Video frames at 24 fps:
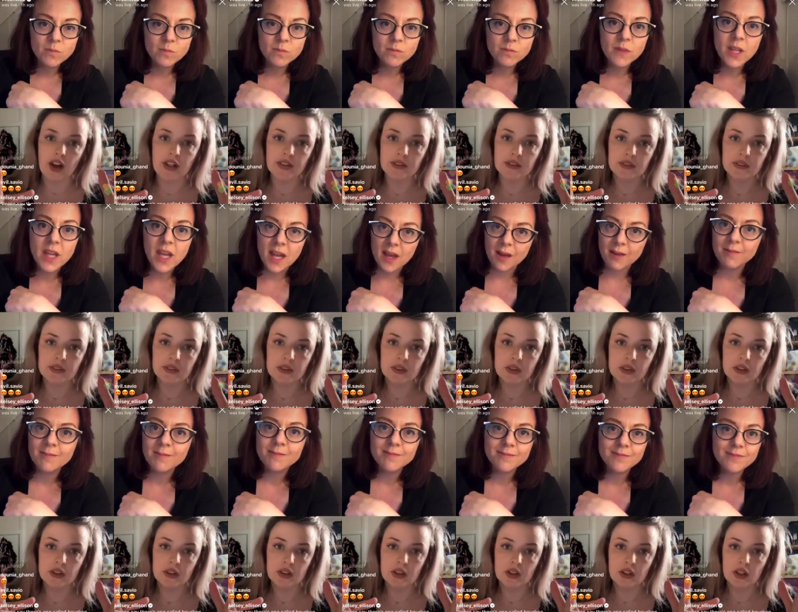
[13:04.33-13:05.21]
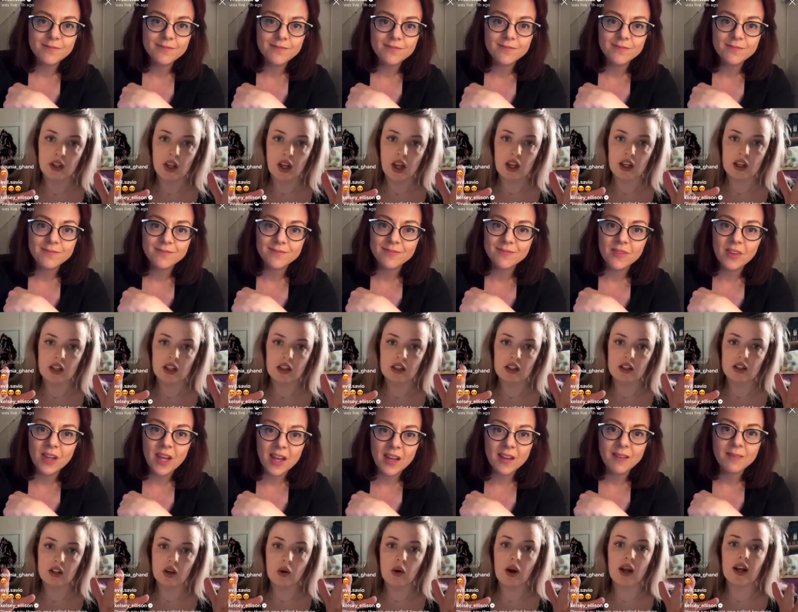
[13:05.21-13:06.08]
Speaker 1: Yeah. You know, yeah.
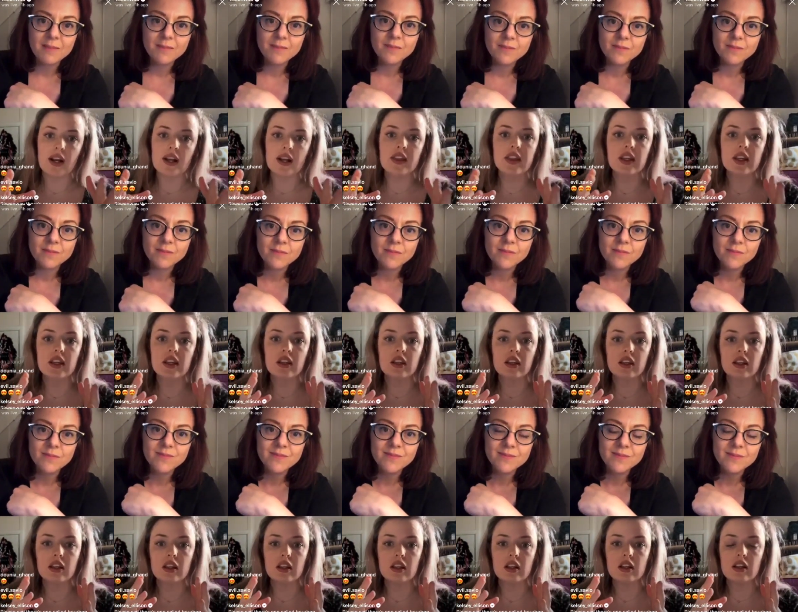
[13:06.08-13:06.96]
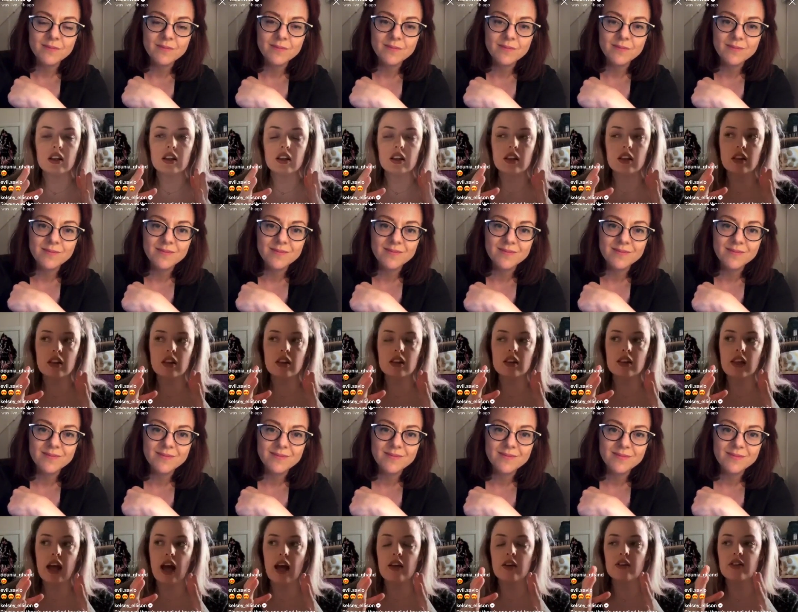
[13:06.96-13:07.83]
and I think that
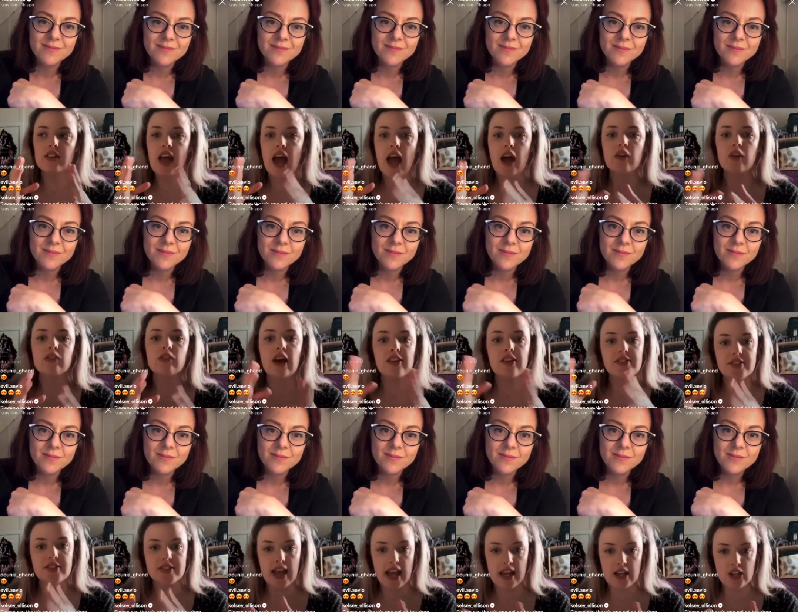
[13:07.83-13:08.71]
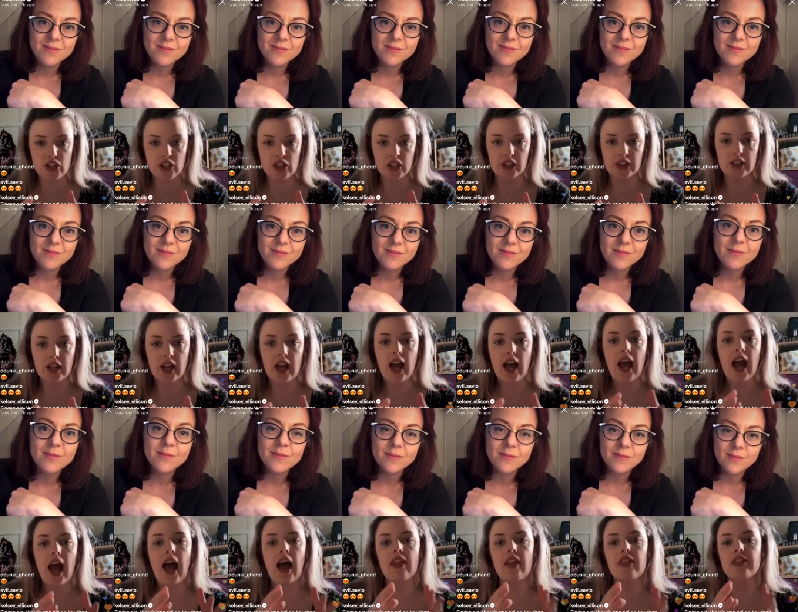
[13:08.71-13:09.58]
that recitation mm-hmm.
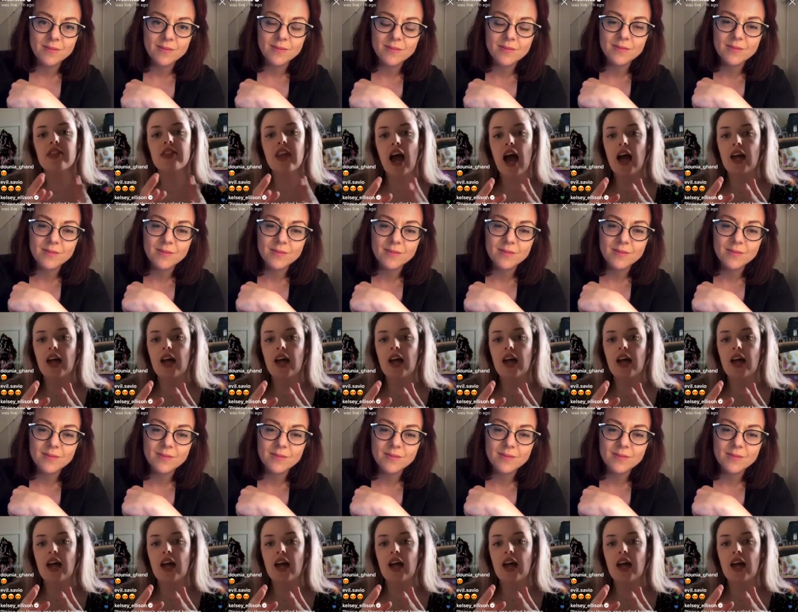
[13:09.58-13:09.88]
and that